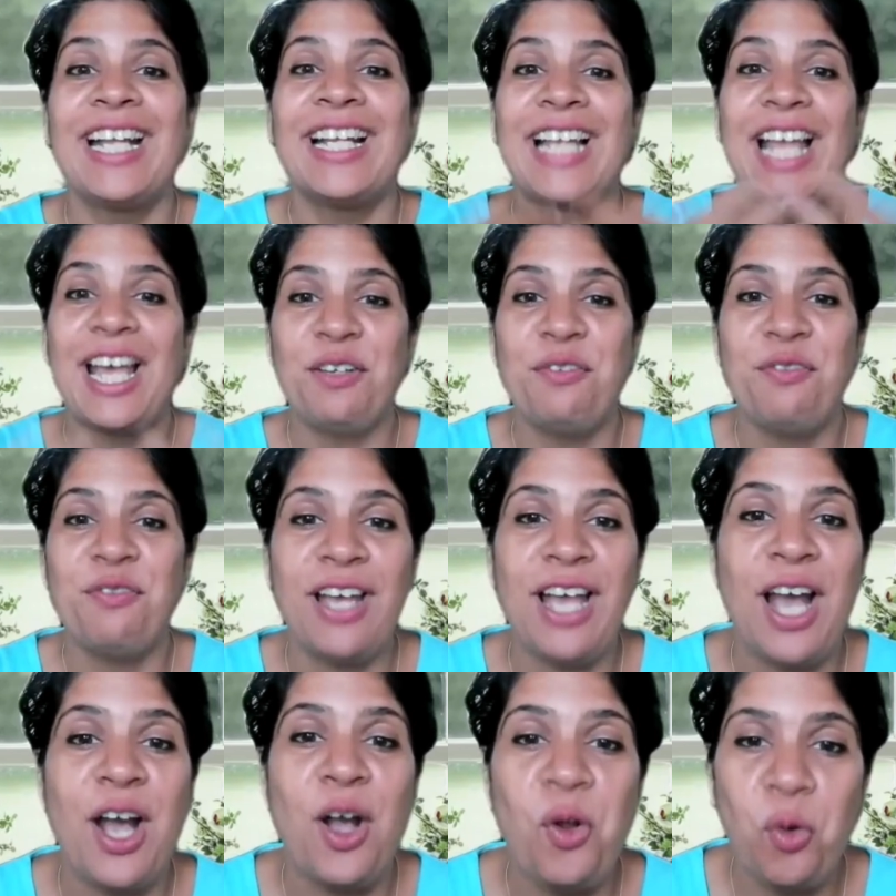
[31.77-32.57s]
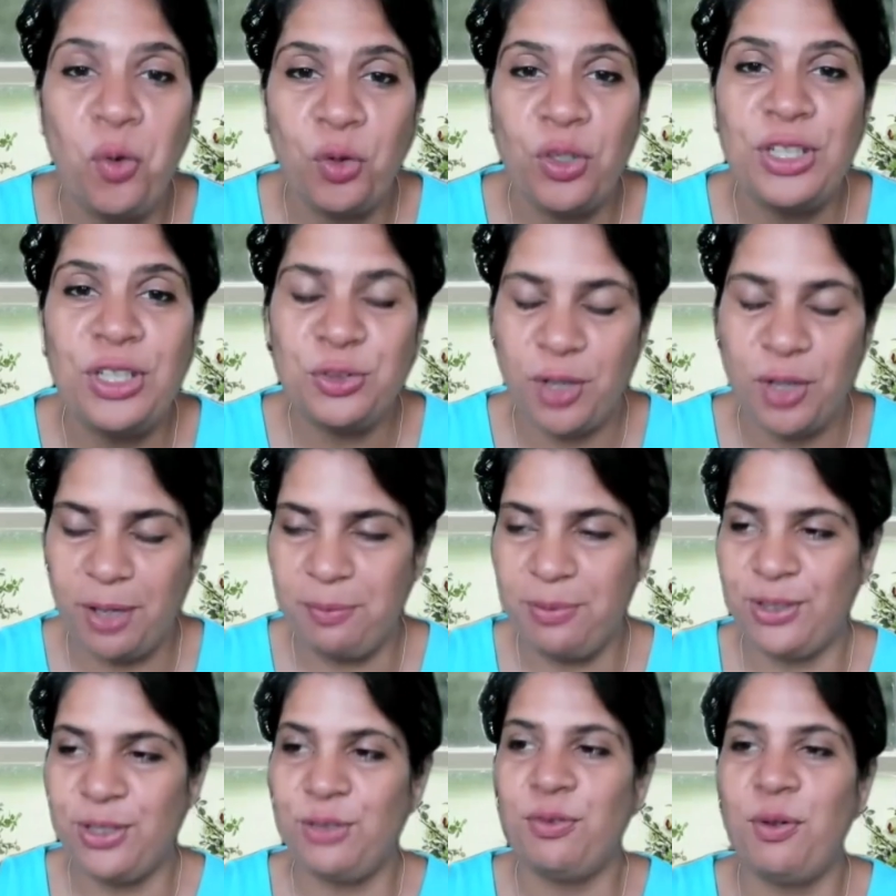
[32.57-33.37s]
Clarify how old you are,
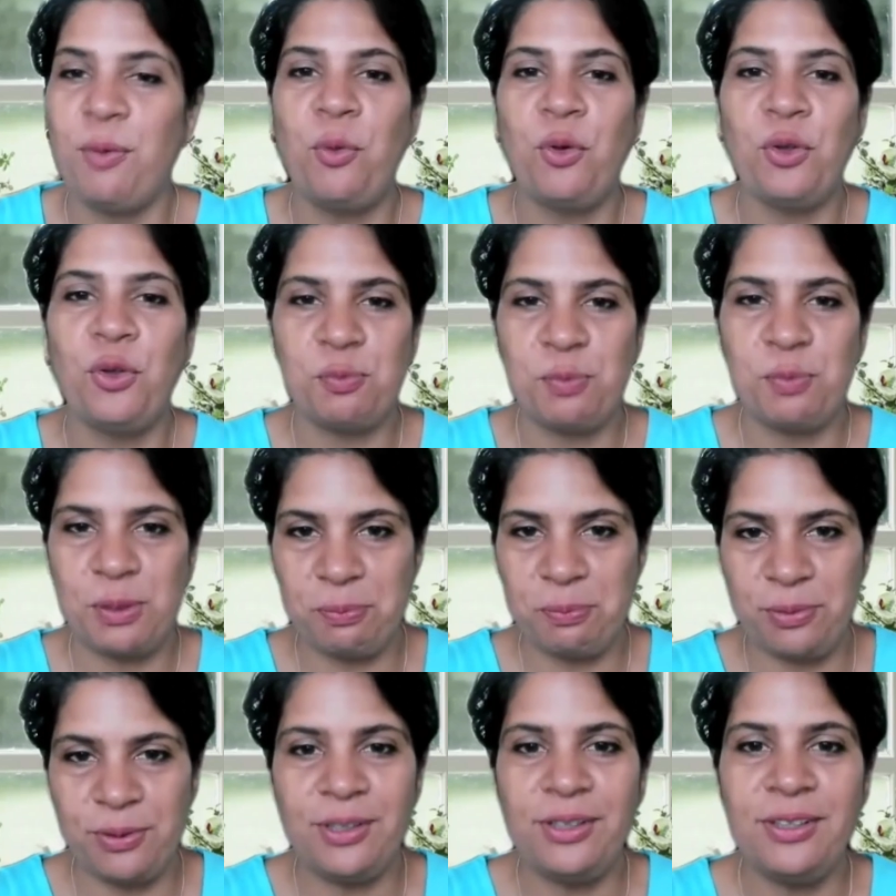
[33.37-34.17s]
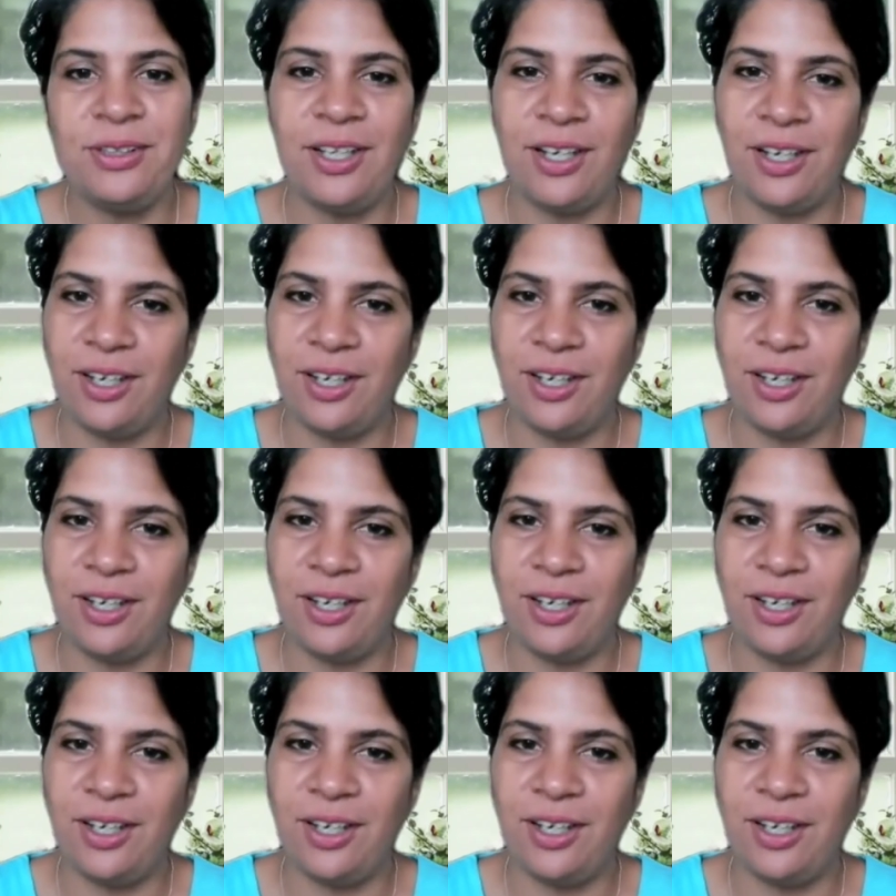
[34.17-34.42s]
because for most people,